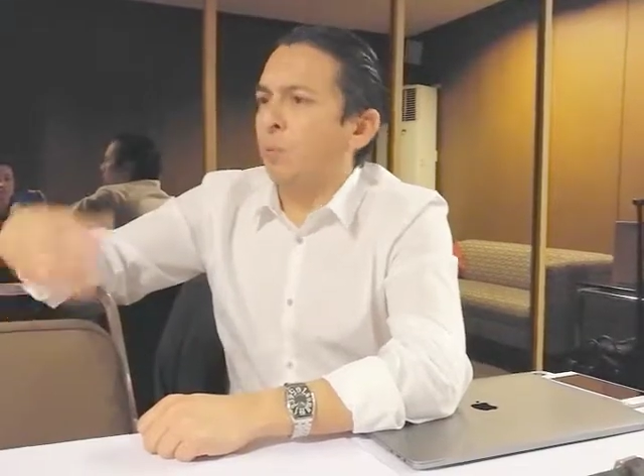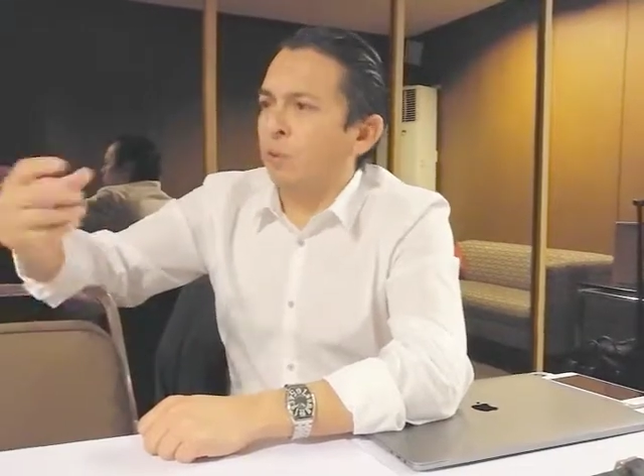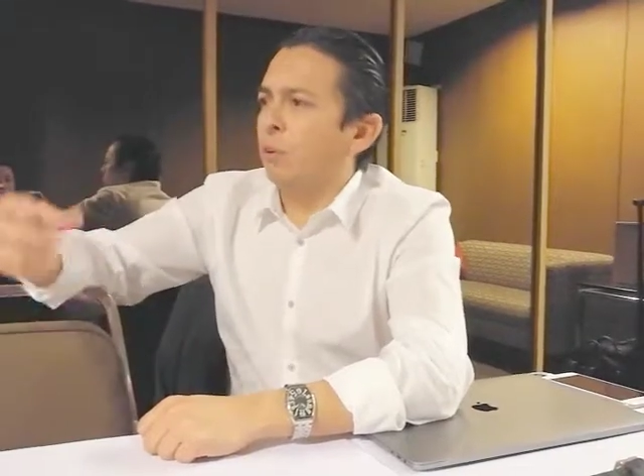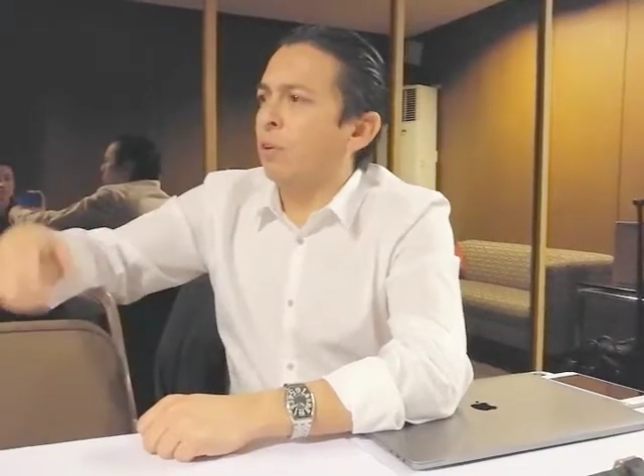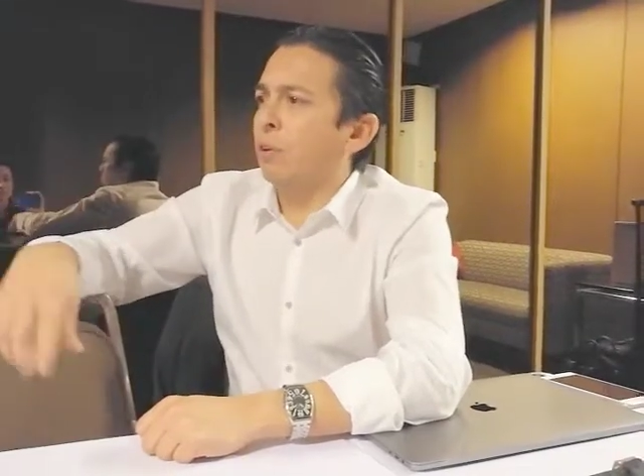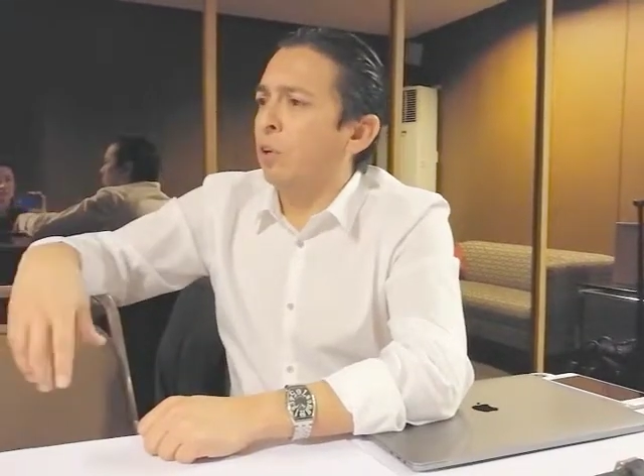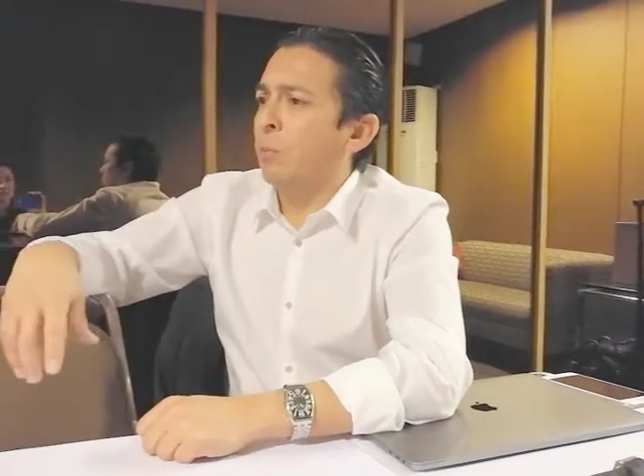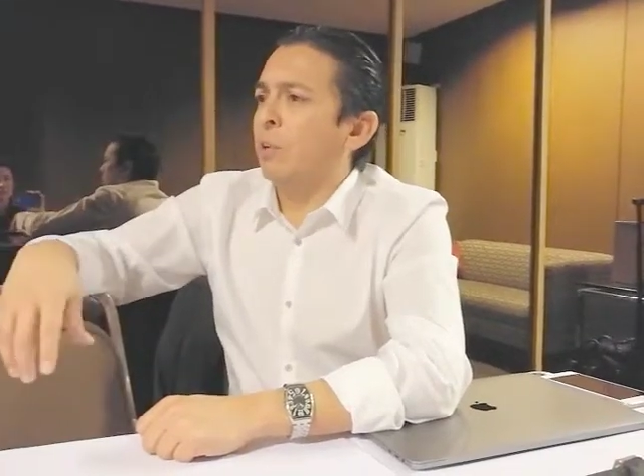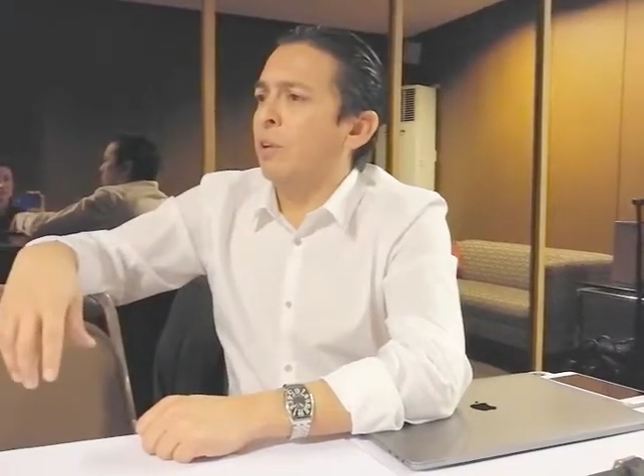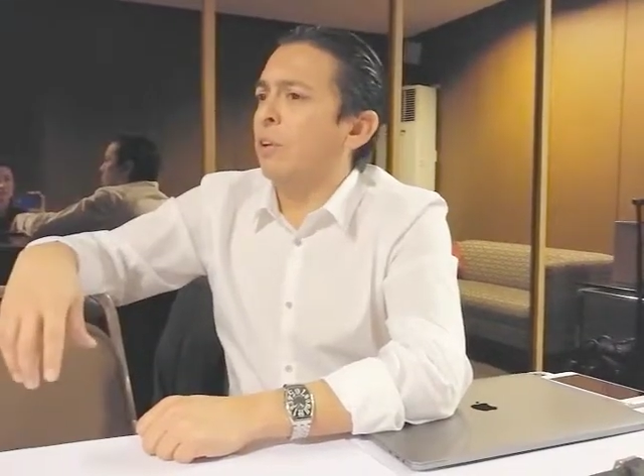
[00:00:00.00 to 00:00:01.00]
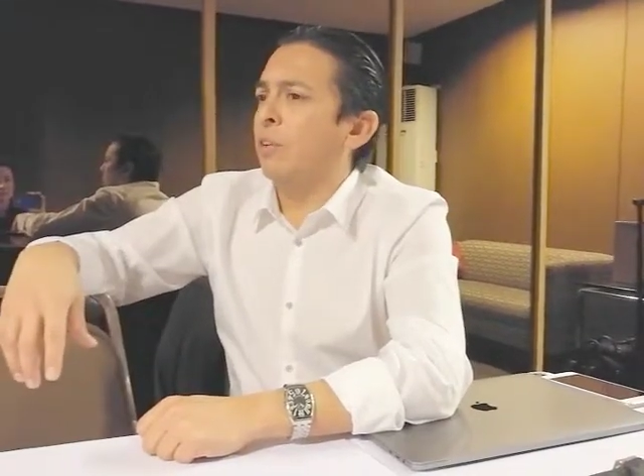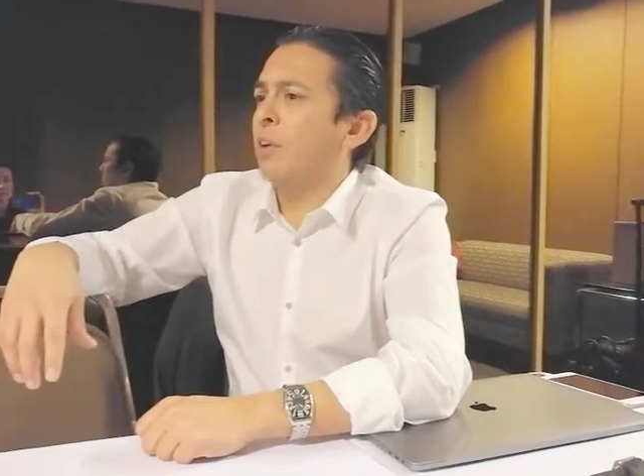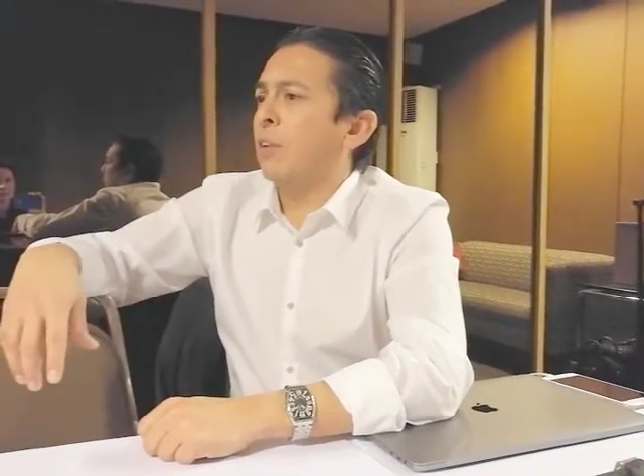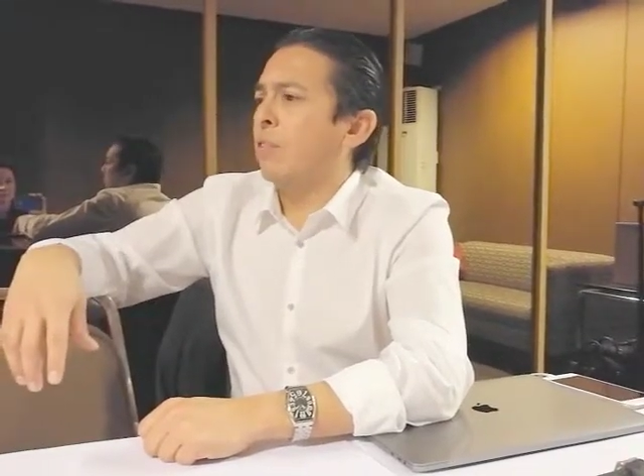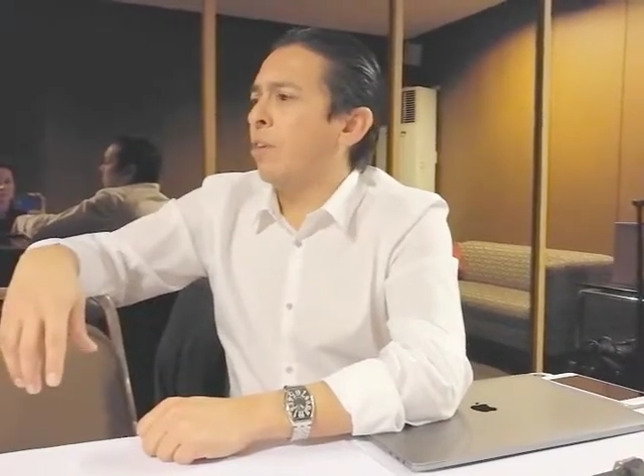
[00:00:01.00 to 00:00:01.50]
What's our human-centered
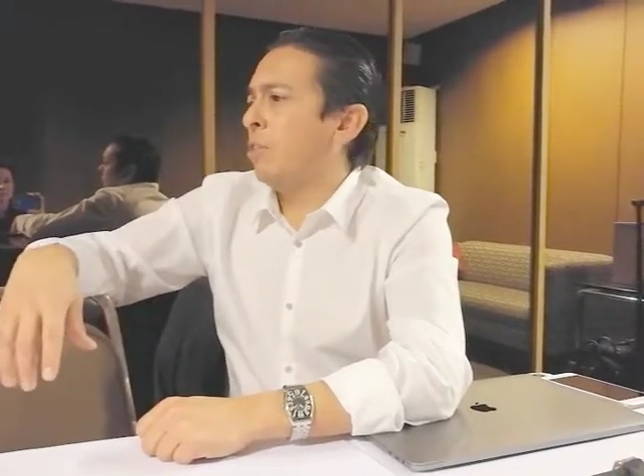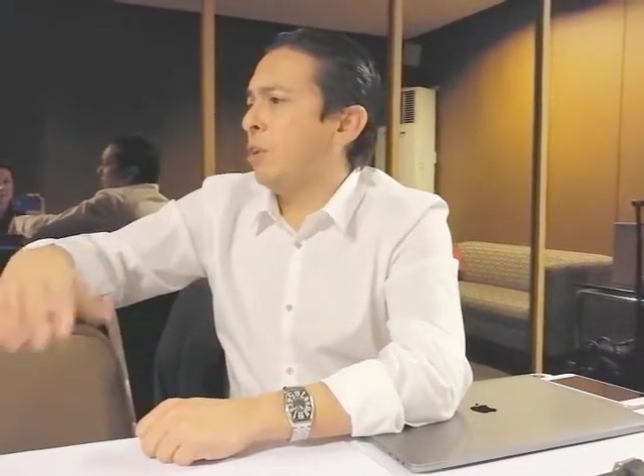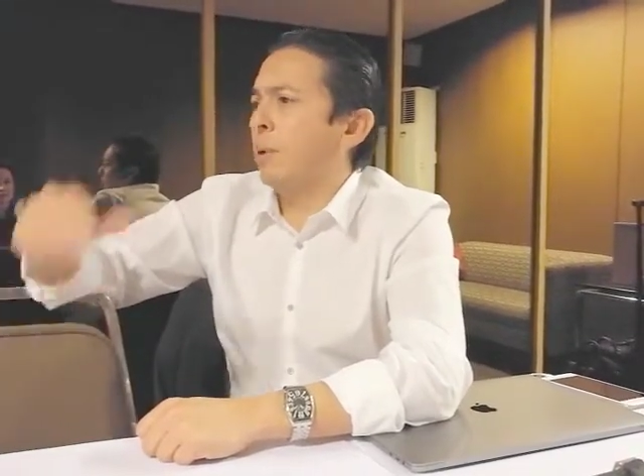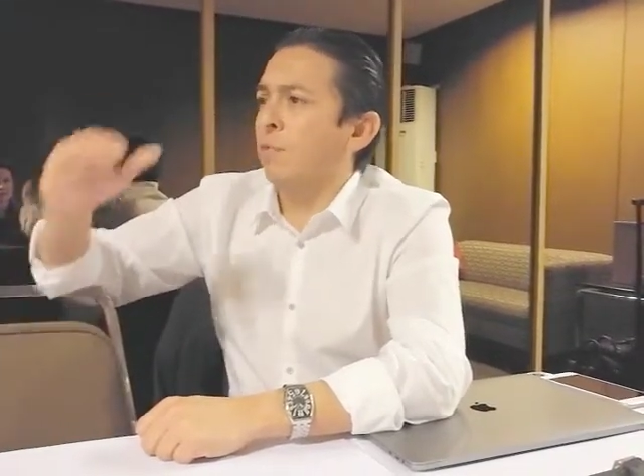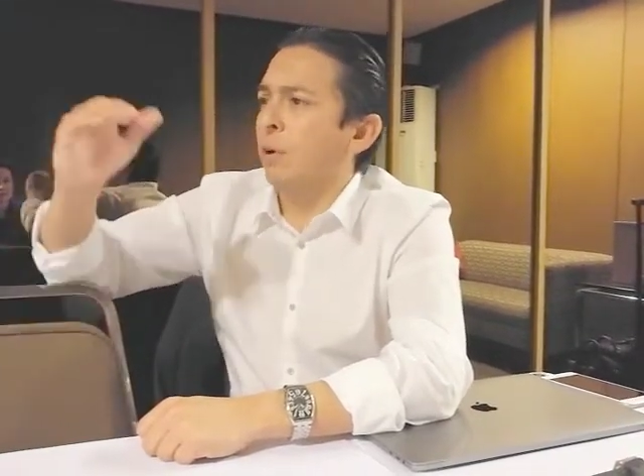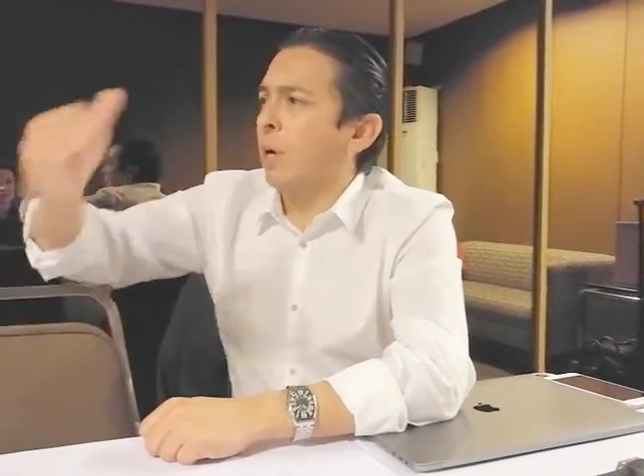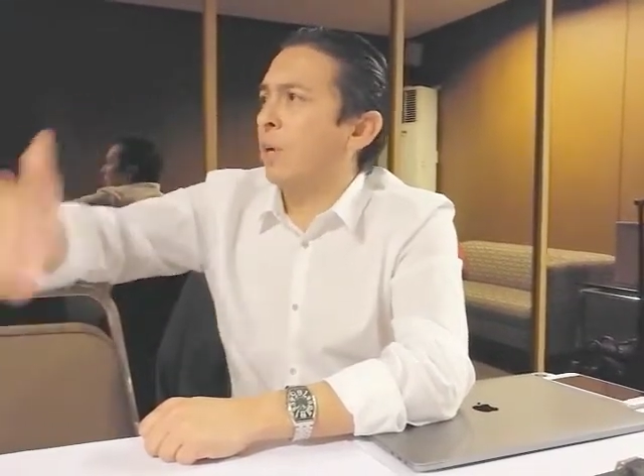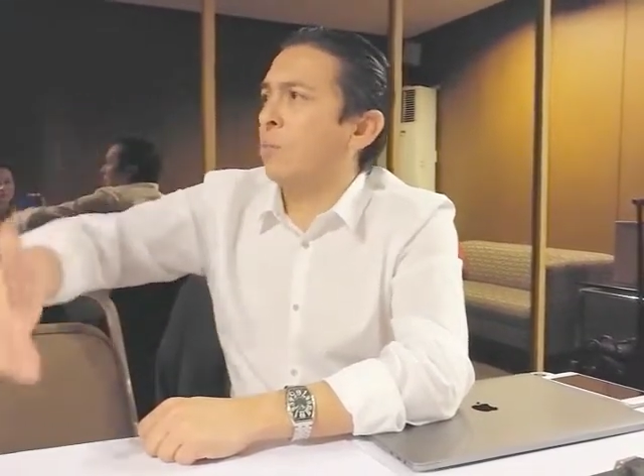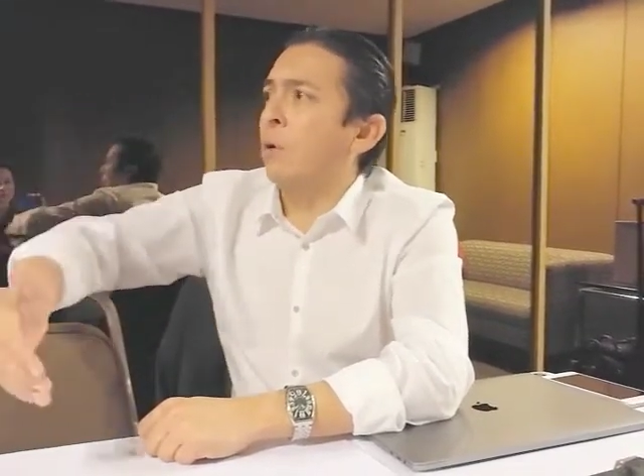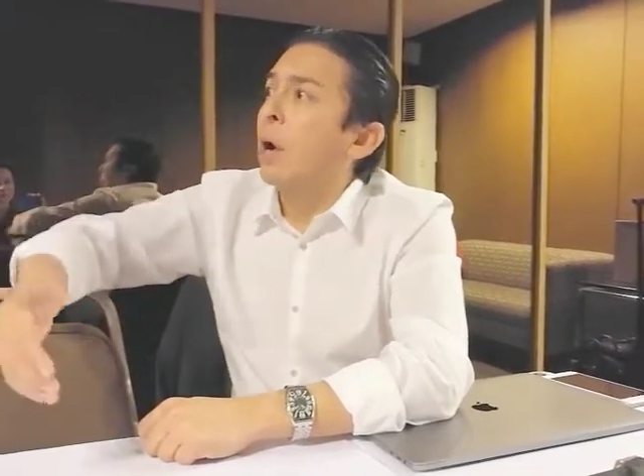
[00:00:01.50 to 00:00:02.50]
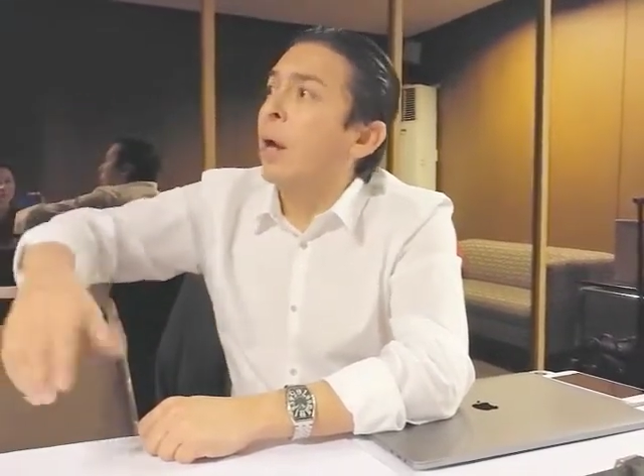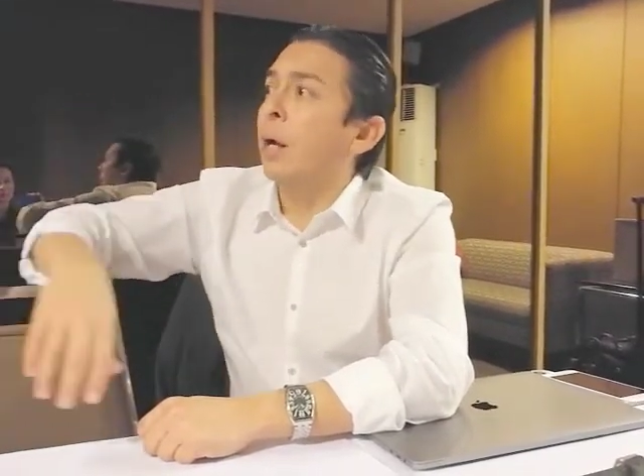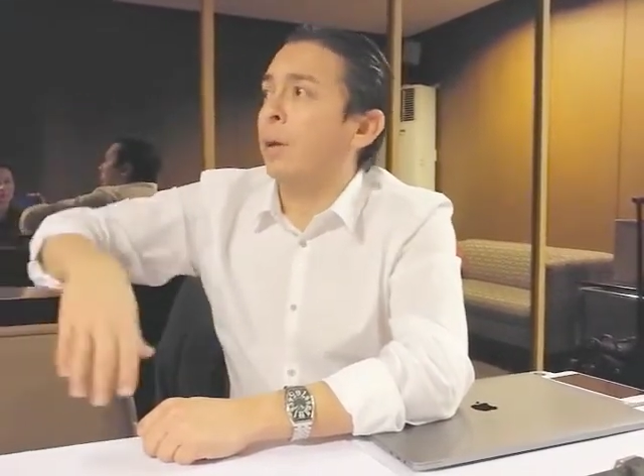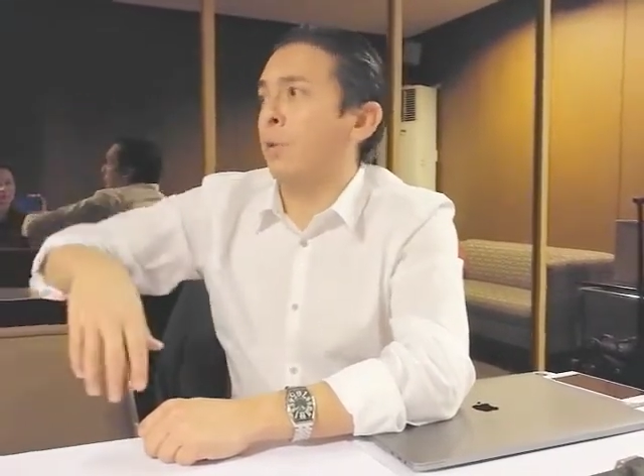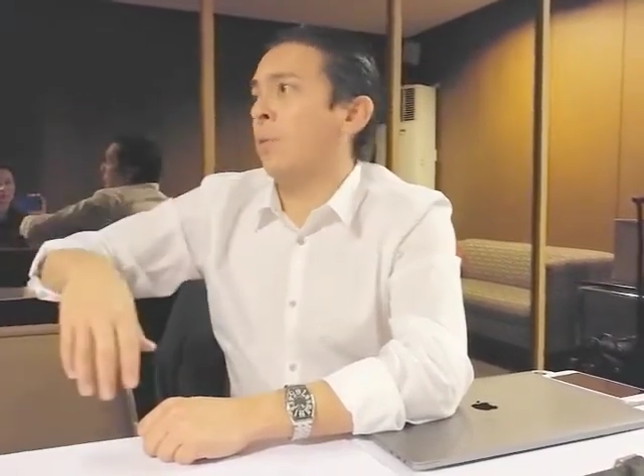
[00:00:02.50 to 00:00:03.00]
design strategy going to be for our next product?